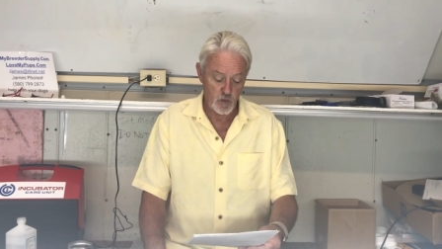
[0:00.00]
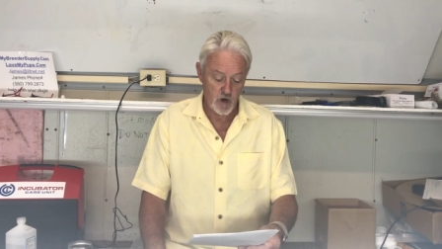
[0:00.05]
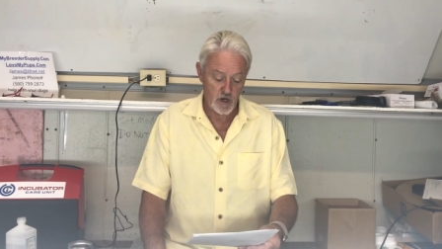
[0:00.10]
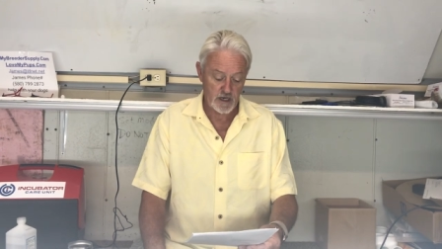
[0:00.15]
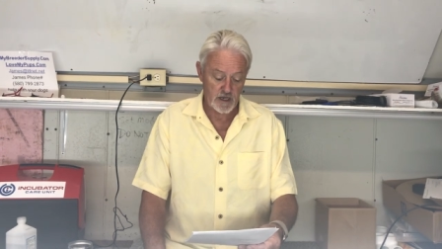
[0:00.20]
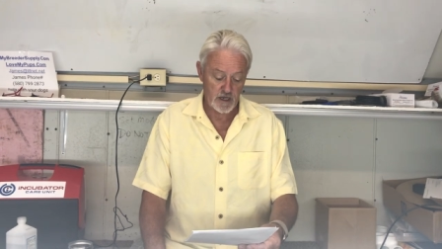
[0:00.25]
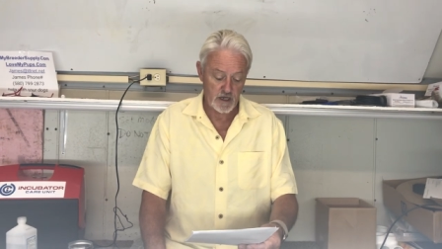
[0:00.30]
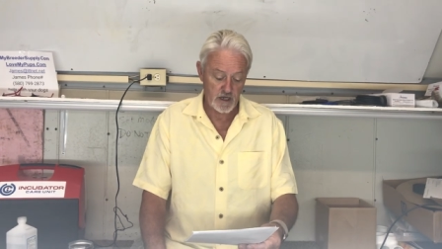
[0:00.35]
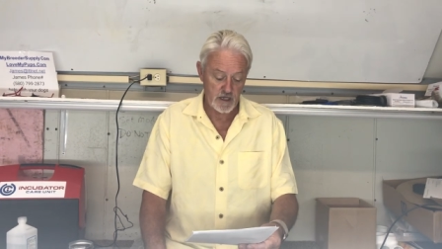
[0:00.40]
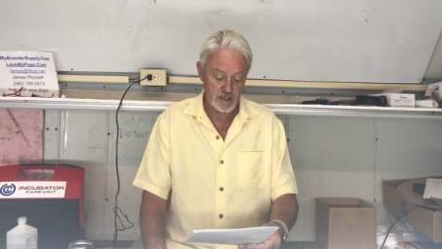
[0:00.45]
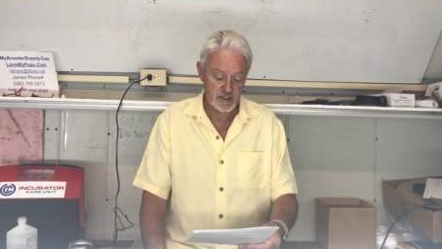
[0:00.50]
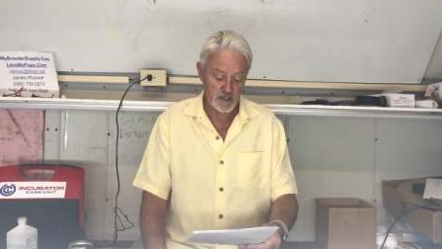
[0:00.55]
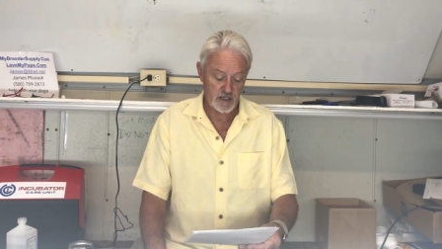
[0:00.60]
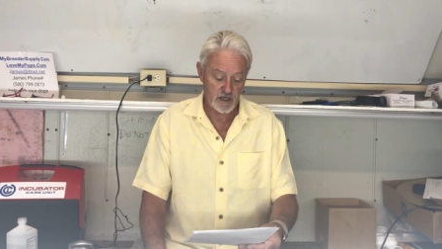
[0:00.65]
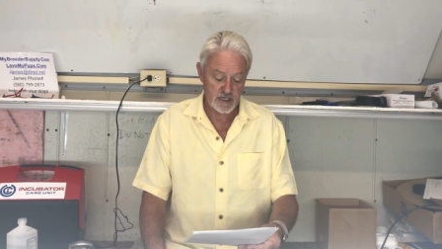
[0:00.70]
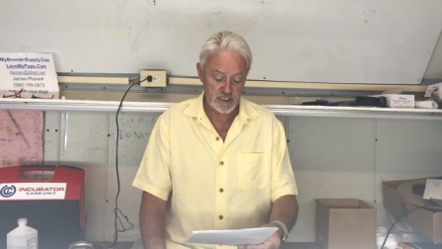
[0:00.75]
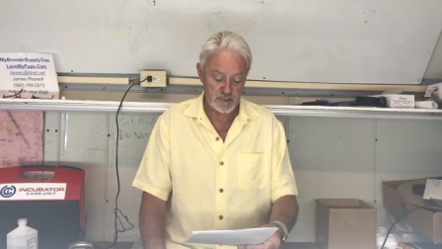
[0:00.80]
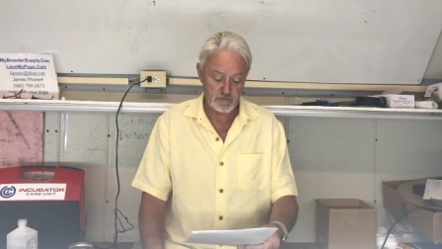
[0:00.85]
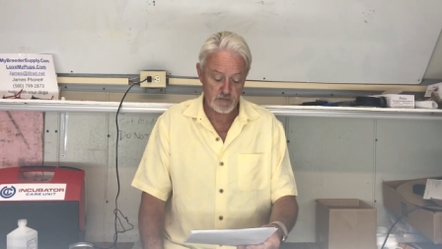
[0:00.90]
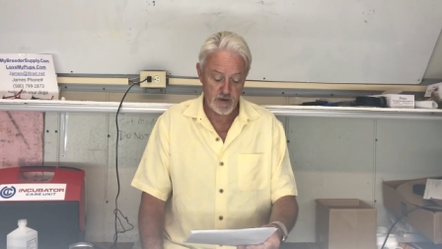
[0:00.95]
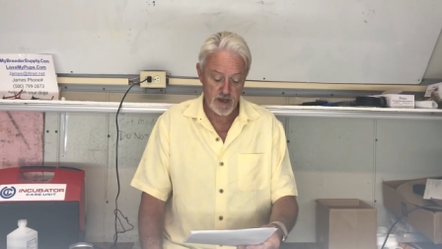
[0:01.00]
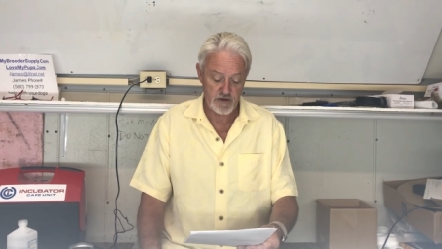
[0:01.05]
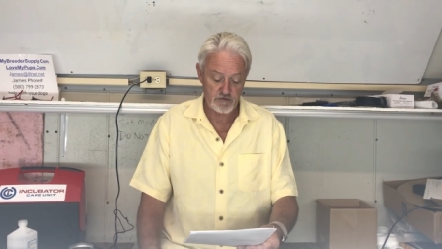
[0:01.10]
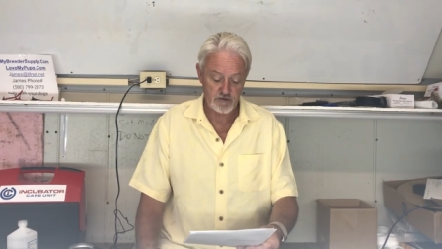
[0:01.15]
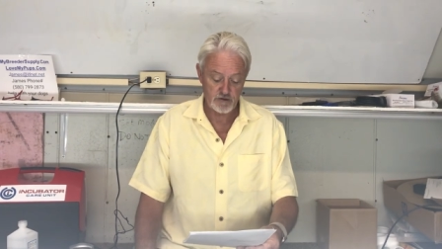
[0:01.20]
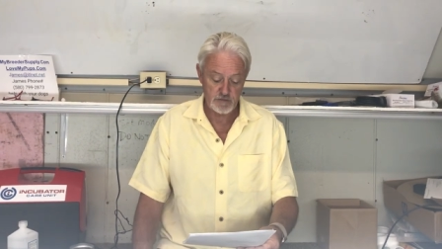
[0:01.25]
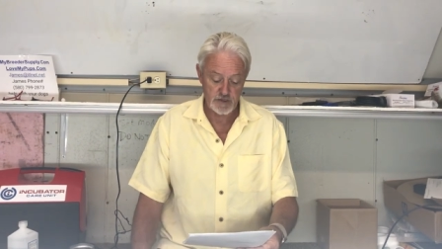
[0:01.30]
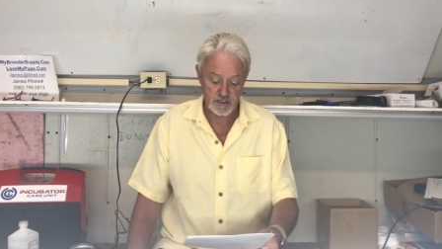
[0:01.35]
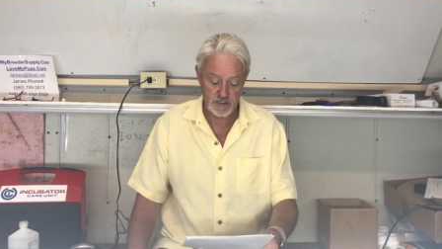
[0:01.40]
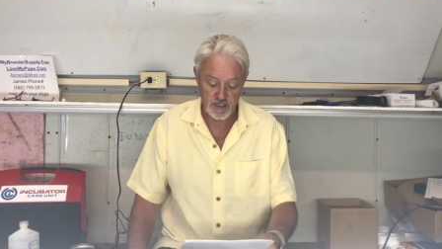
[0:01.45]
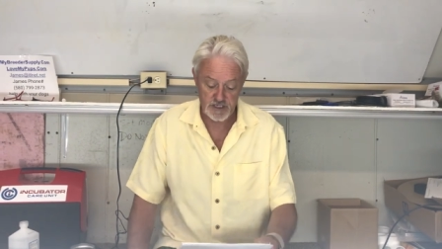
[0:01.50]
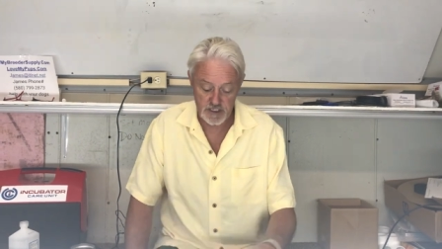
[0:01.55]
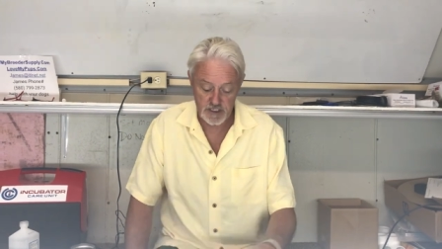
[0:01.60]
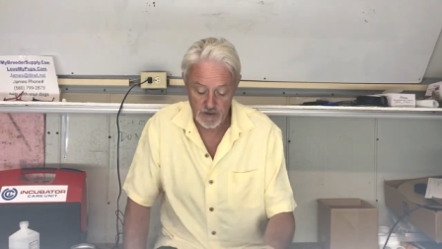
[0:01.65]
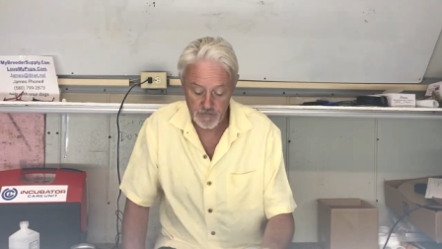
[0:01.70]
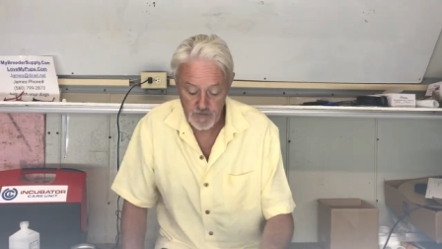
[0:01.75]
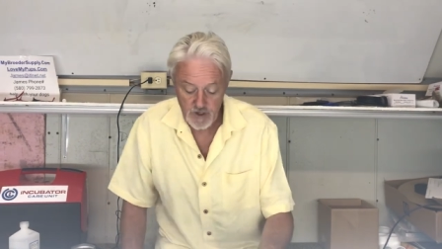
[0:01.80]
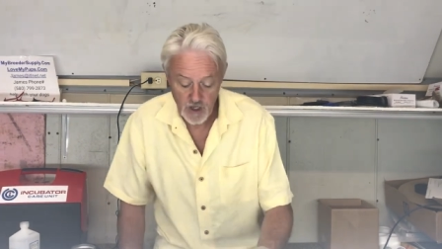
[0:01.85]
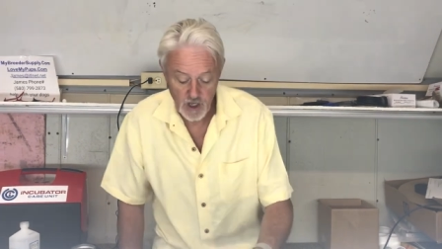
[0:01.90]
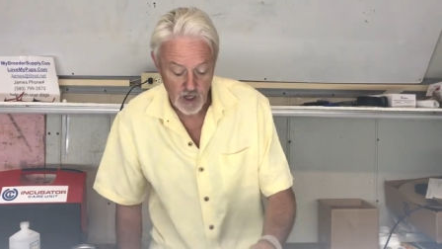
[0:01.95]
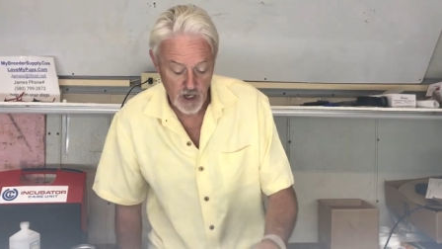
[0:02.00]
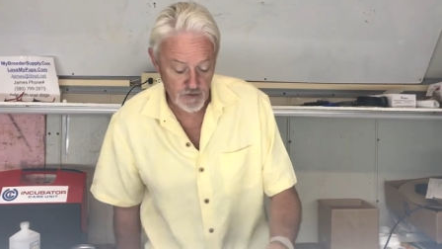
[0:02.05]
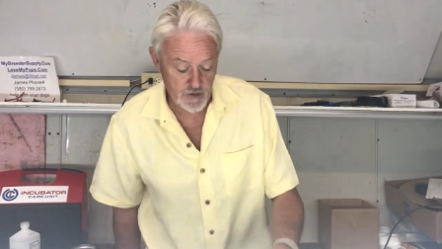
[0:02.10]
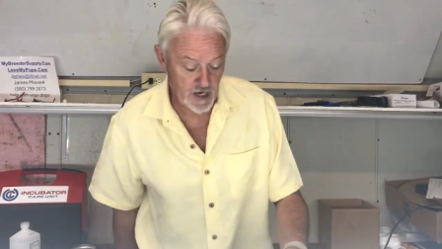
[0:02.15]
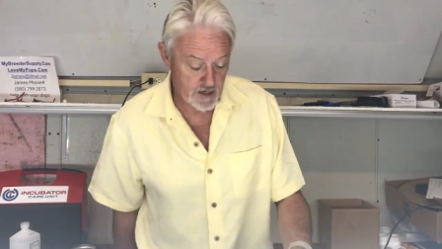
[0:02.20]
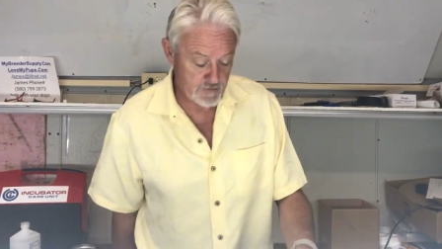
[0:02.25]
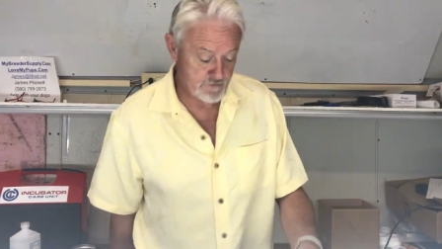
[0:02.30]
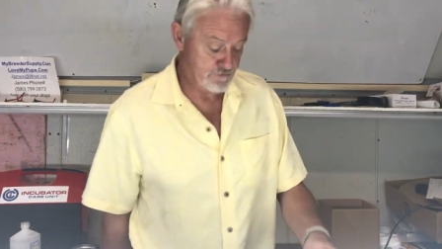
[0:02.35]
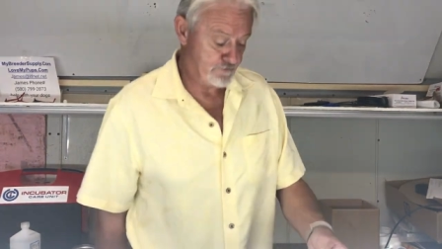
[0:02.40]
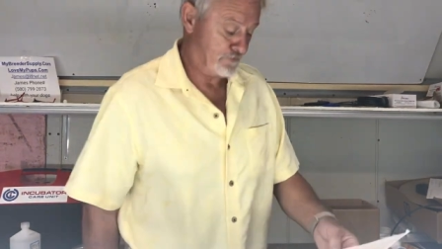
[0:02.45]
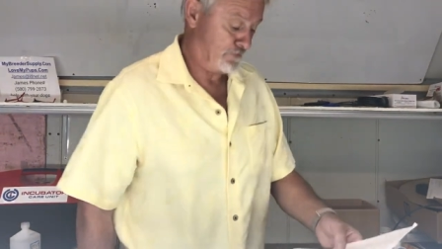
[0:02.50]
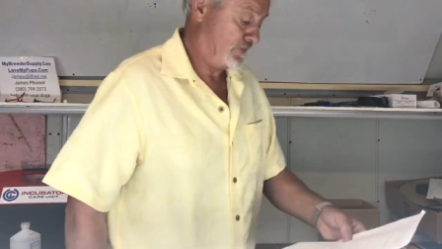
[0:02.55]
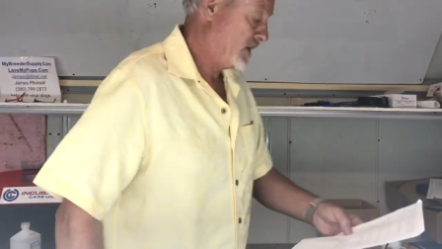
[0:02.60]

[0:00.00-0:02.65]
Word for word: What colours can I expect from this litter? Okay,